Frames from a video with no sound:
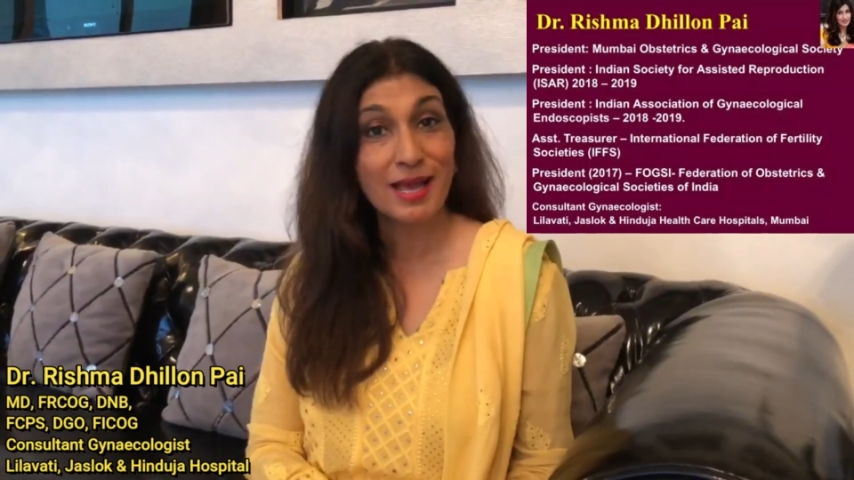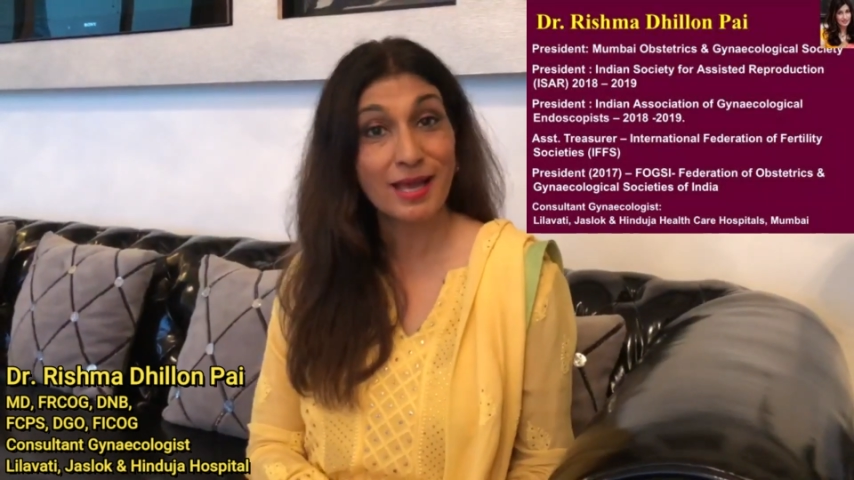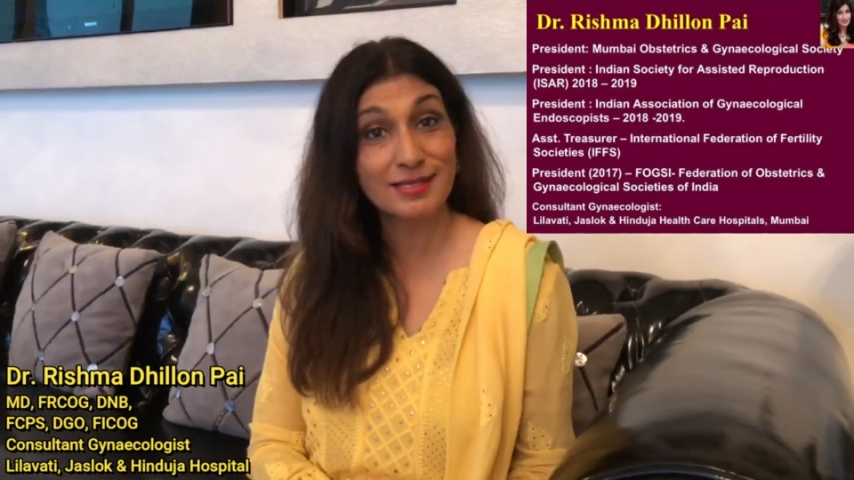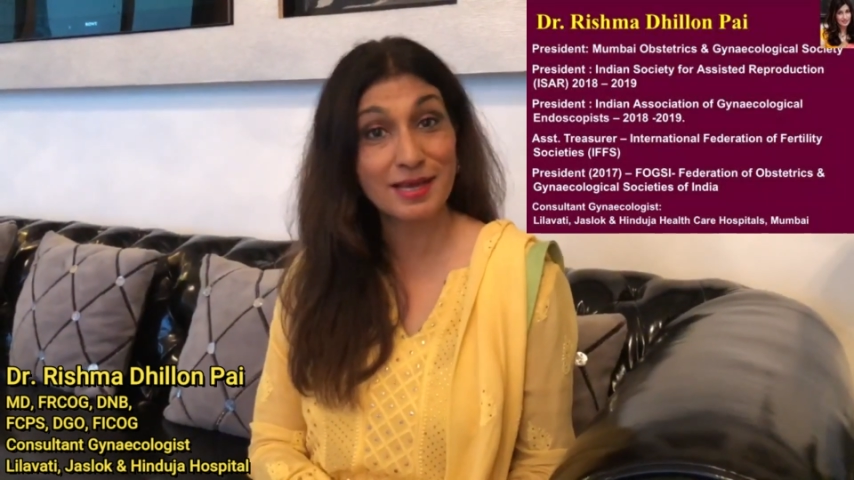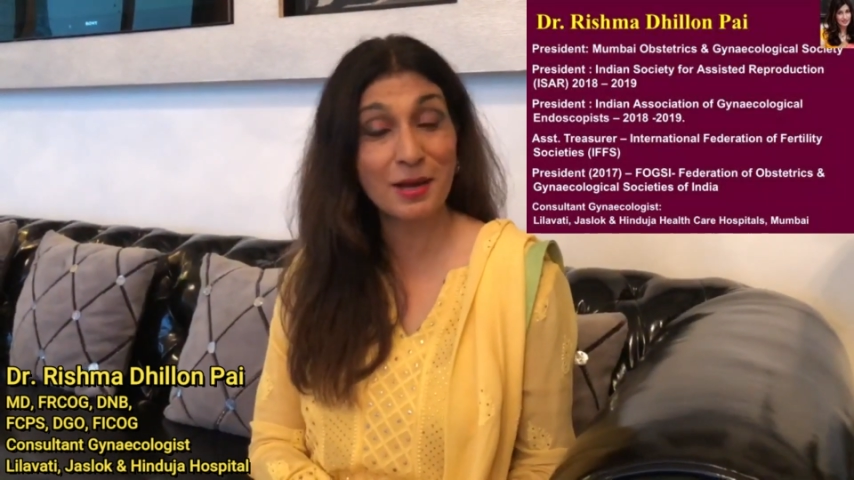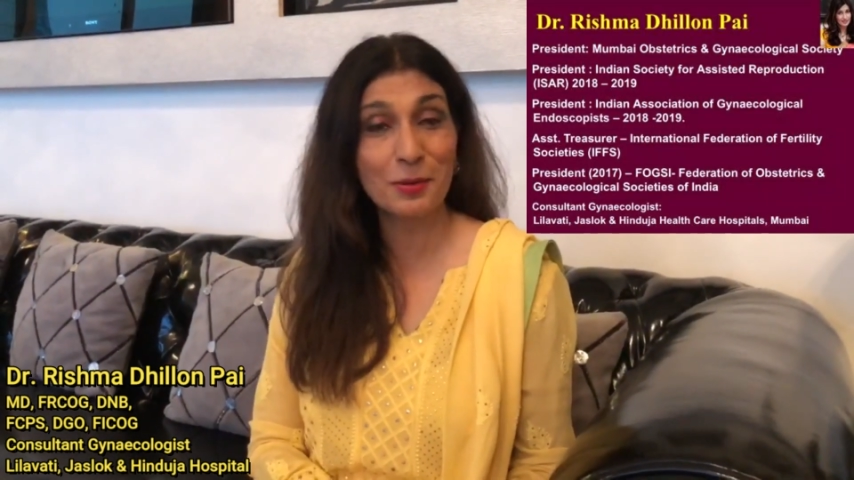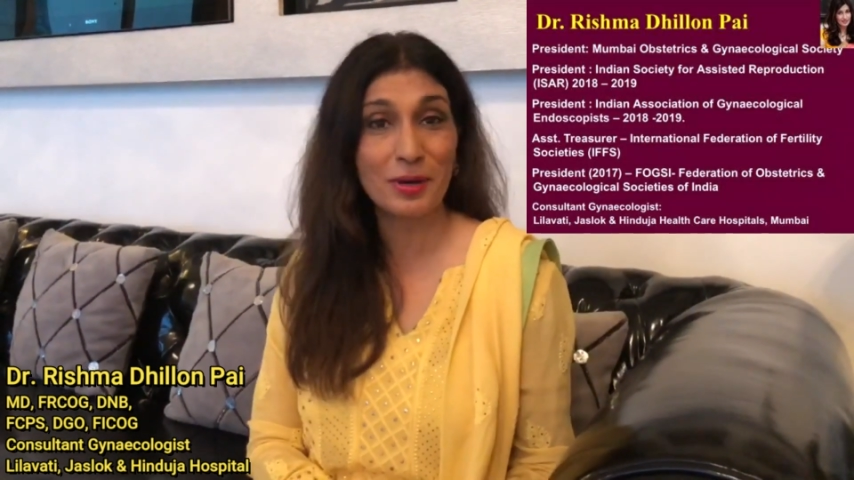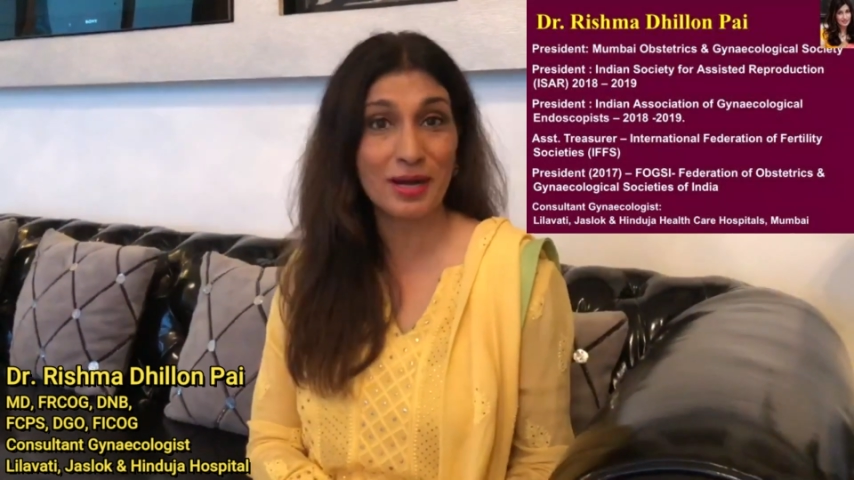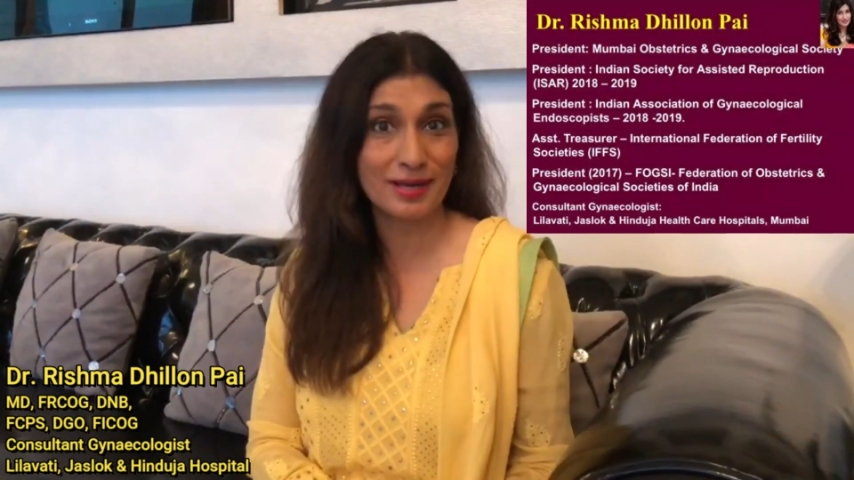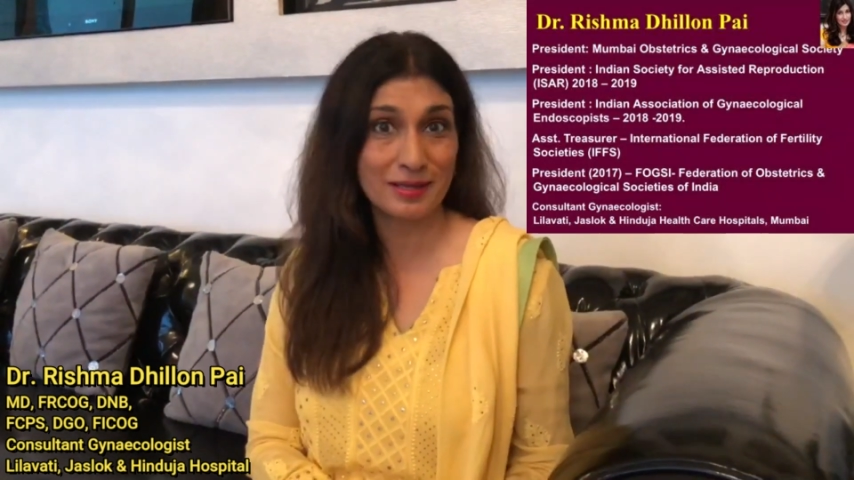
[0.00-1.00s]
and how
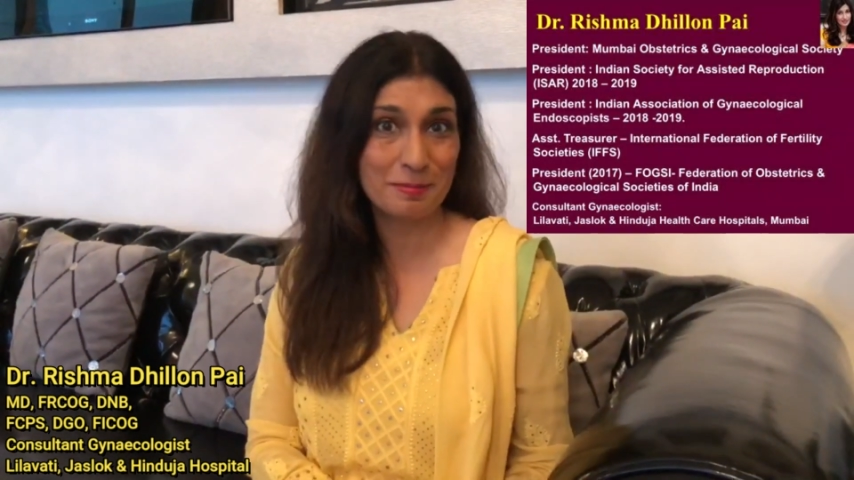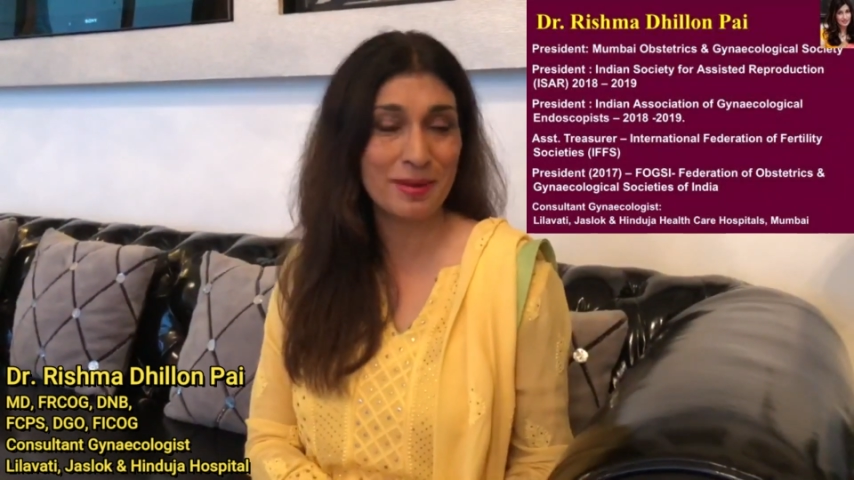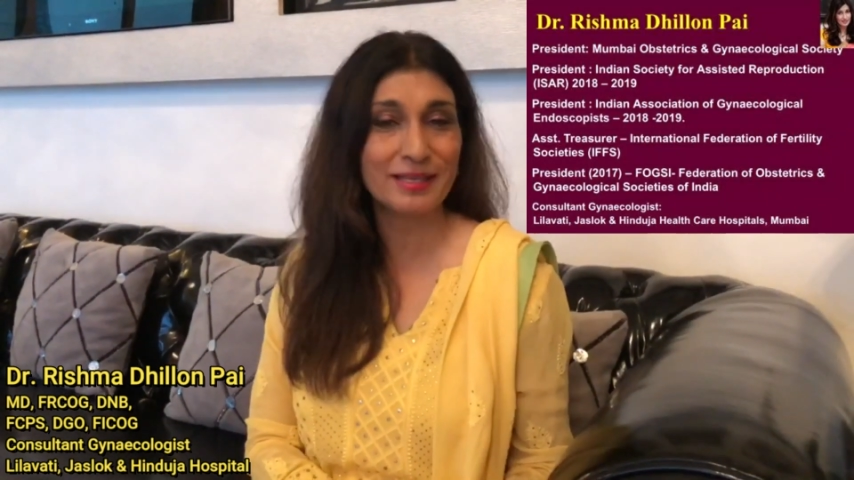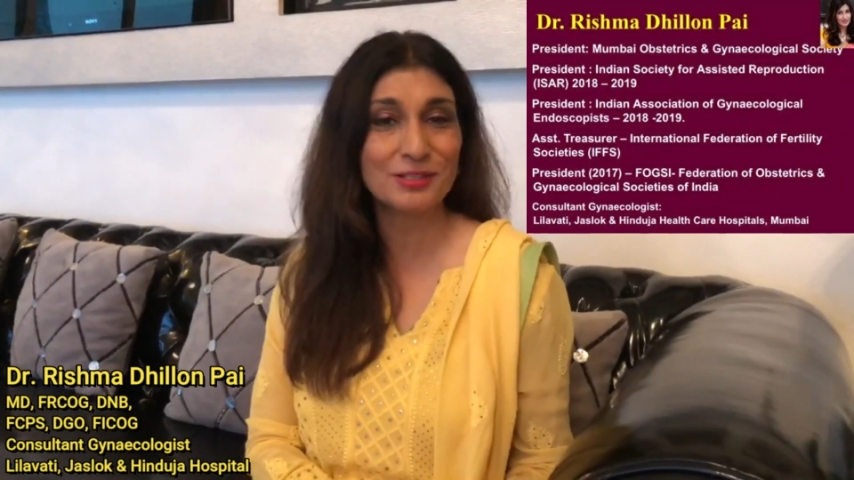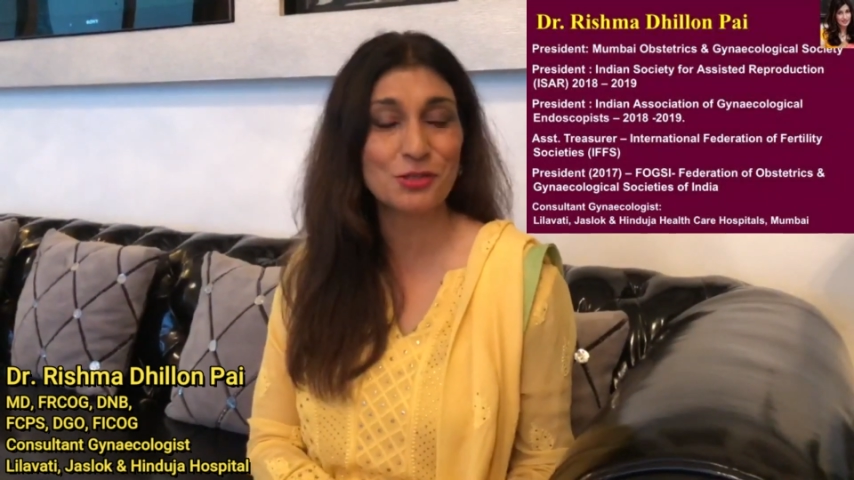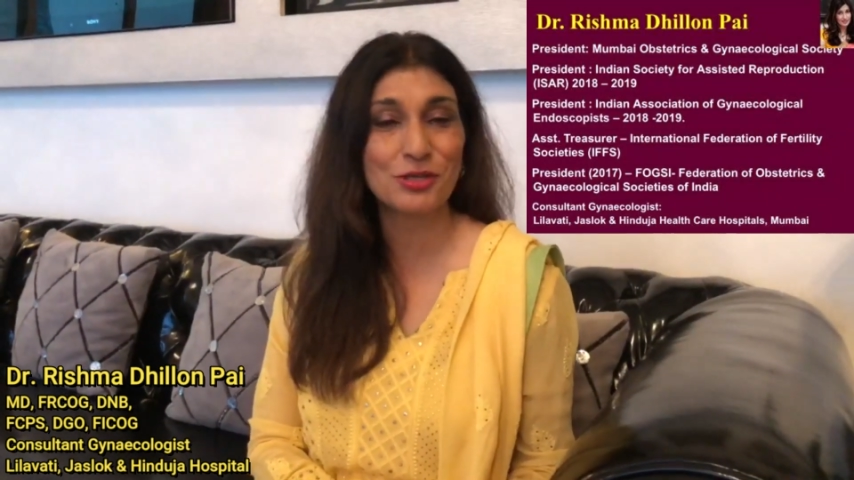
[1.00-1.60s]
I manage